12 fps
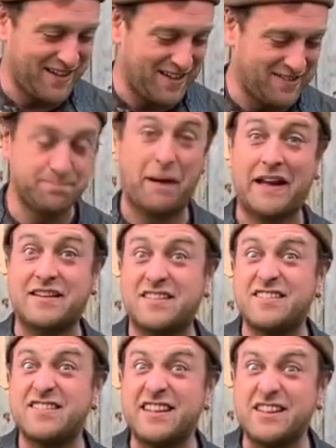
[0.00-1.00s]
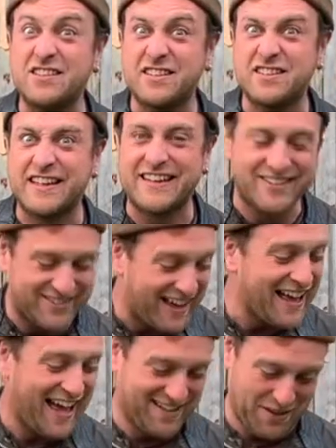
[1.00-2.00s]
spike to seal the deal,
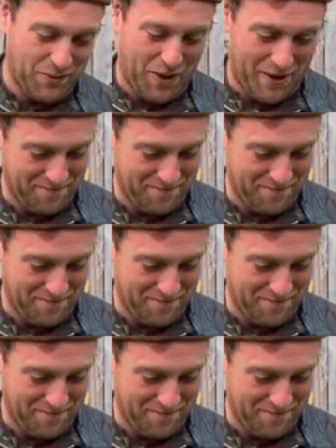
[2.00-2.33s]
as it were.